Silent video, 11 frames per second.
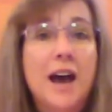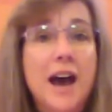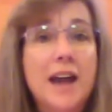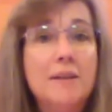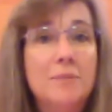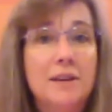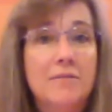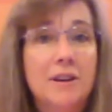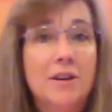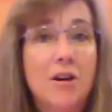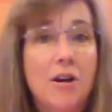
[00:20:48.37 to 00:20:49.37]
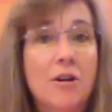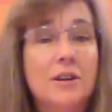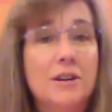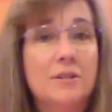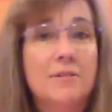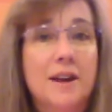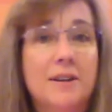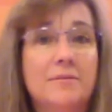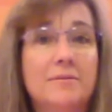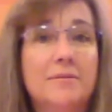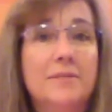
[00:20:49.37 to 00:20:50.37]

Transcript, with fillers: I am giving all year round.